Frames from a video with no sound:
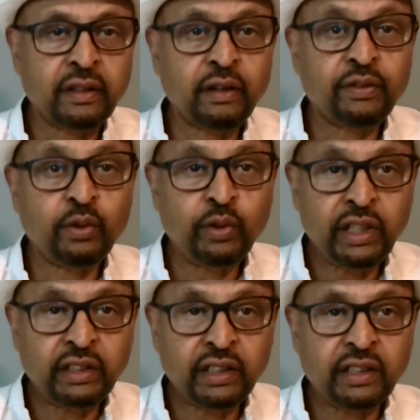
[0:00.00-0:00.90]
of the
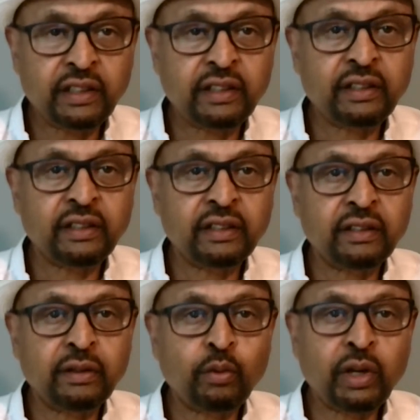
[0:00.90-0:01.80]
region
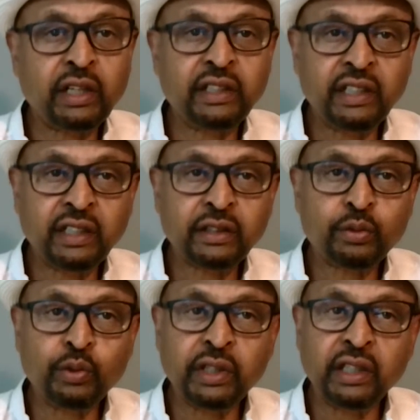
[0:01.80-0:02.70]
when it
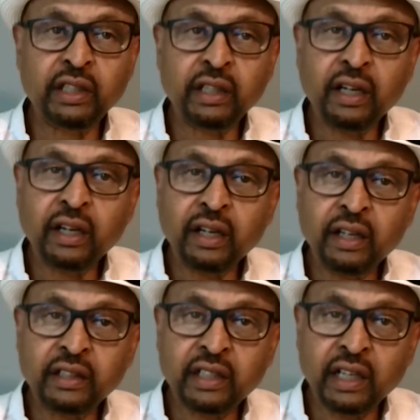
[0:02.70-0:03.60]
deals with the
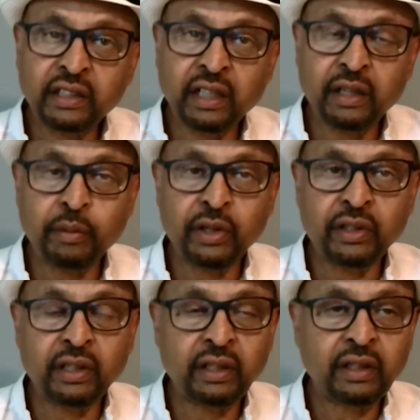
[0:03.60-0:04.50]
international
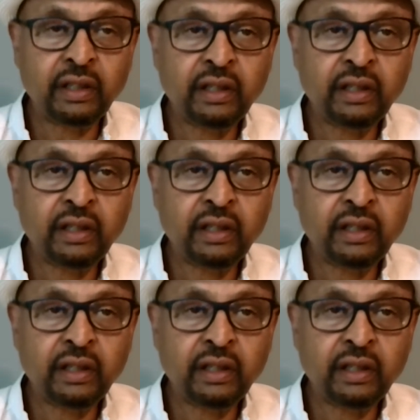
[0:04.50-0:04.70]
community,